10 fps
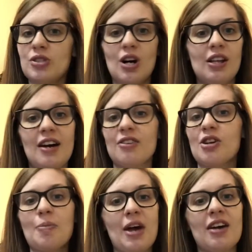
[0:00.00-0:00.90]
all out on
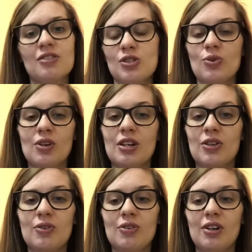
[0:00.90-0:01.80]
your bed and sorting
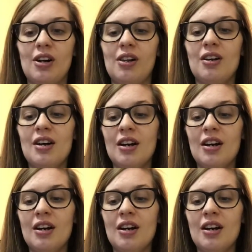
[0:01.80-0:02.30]
through it all.